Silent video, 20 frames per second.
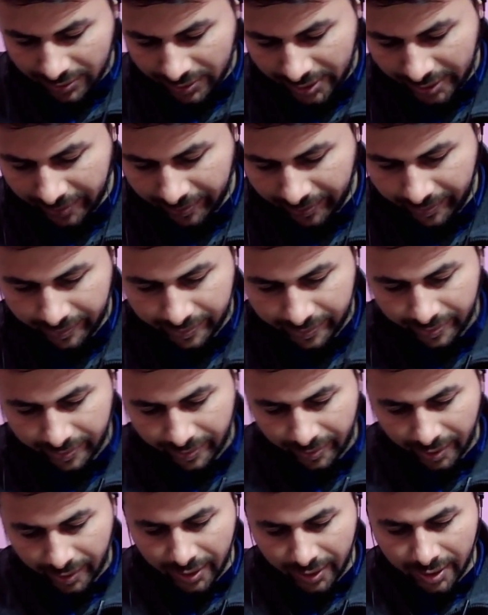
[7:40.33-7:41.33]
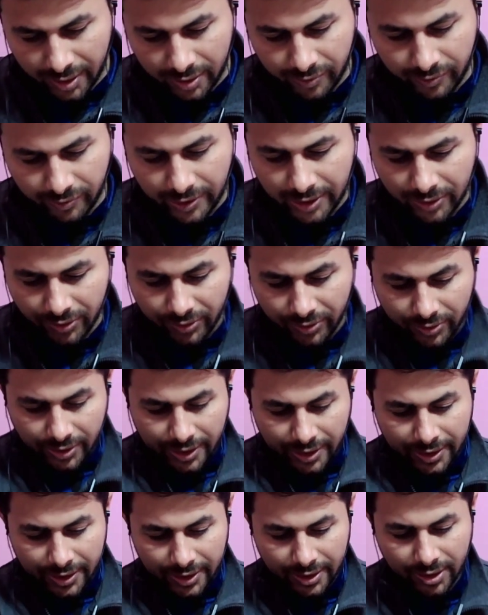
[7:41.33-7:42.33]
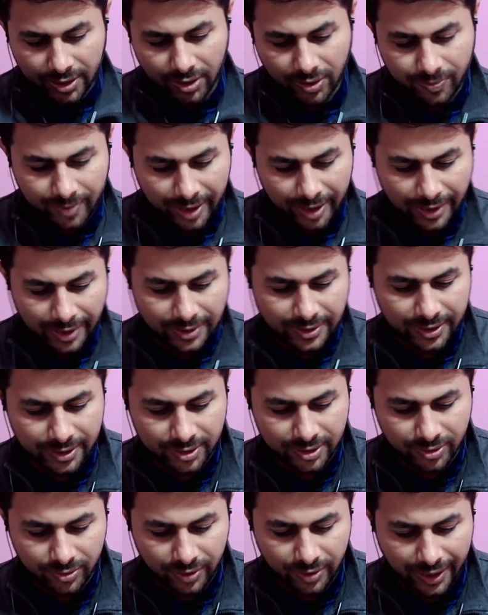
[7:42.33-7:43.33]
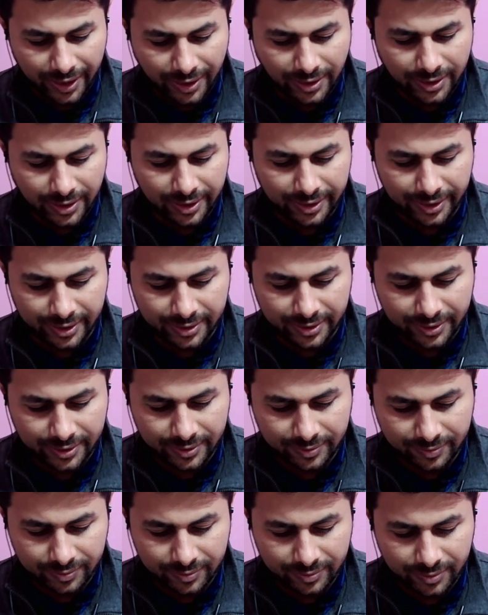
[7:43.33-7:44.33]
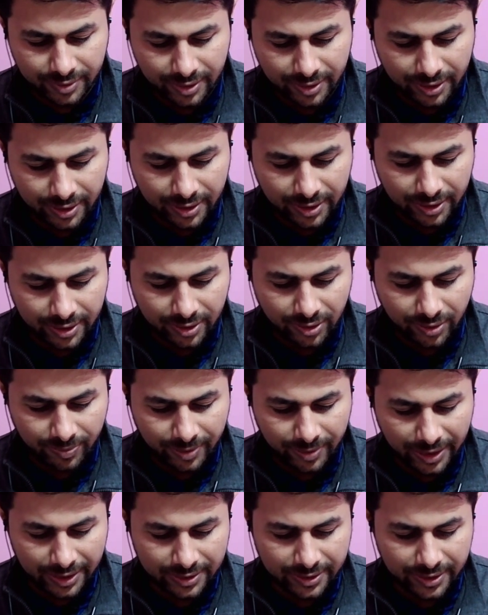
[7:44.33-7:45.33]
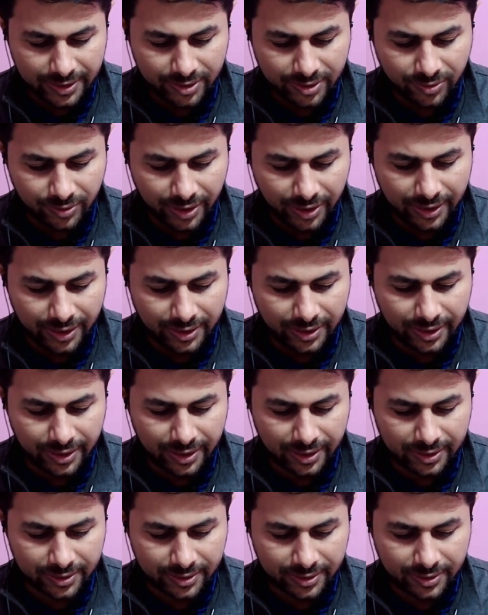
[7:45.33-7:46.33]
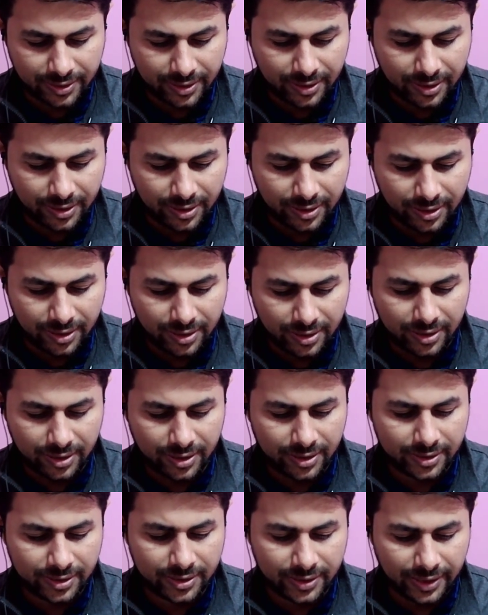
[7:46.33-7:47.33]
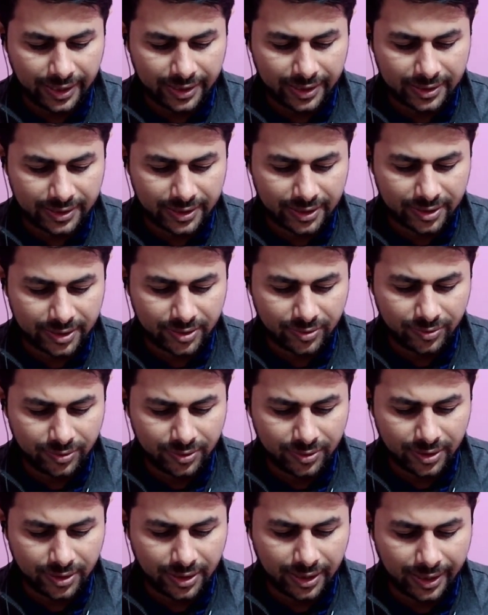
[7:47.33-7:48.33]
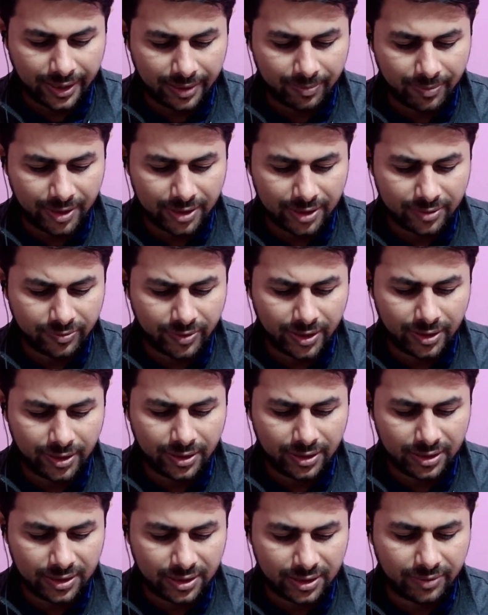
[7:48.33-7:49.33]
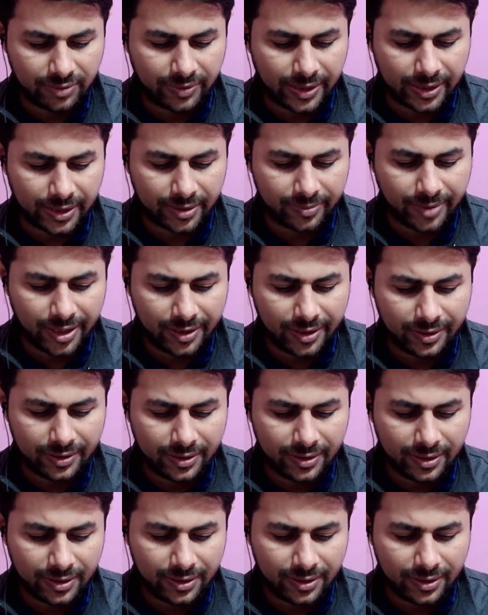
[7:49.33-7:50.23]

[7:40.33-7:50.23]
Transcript: Okay, we know integral of x raised to n dx. Integral of x raised to n dx is x raised to n plus 1 divided by